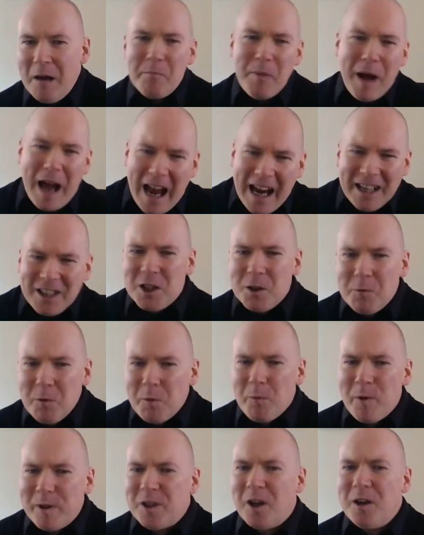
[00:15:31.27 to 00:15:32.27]
But actually,
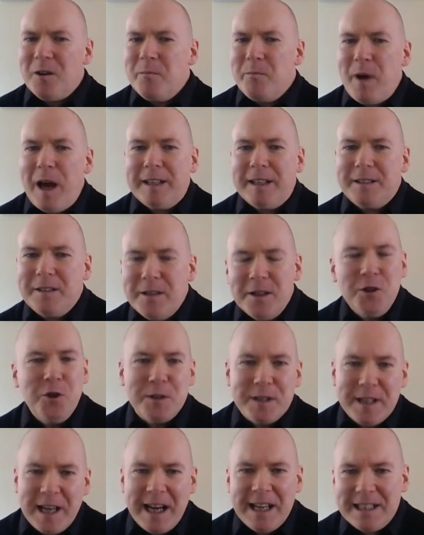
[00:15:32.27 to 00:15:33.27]
when we turn back to the New
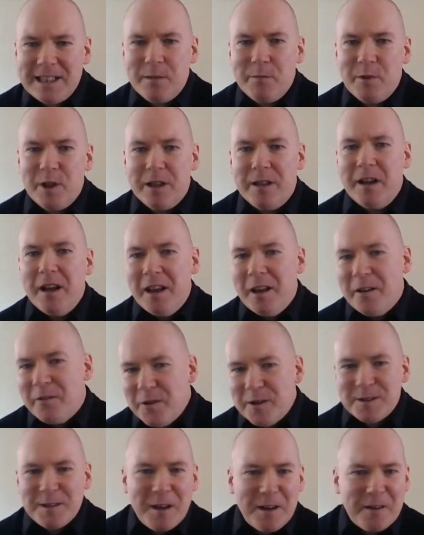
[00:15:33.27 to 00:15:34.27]
Testament,
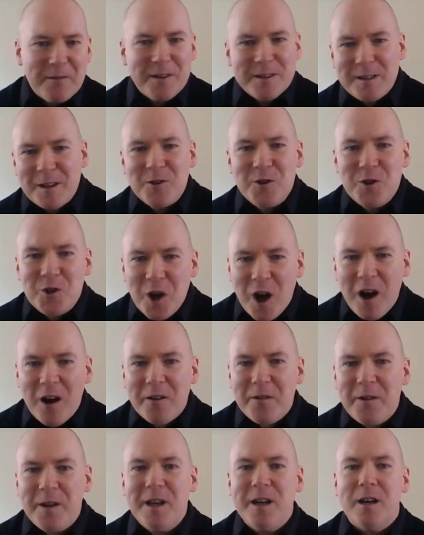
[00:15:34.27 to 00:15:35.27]
there's a
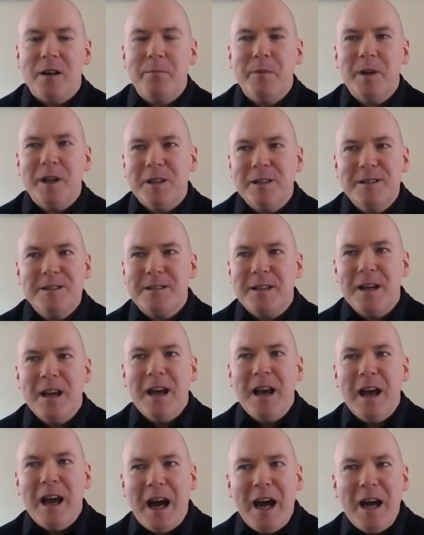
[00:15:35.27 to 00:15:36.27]
jar there, because
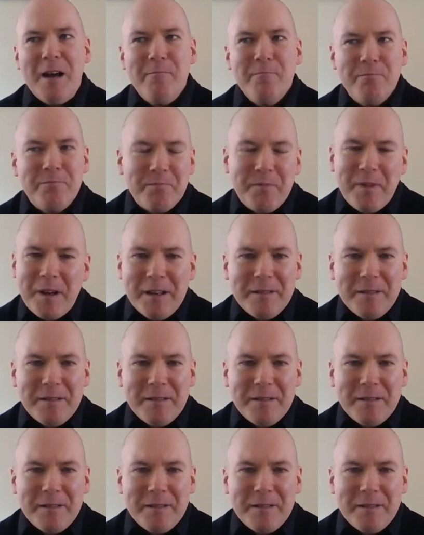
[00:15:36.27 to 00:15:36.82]
quite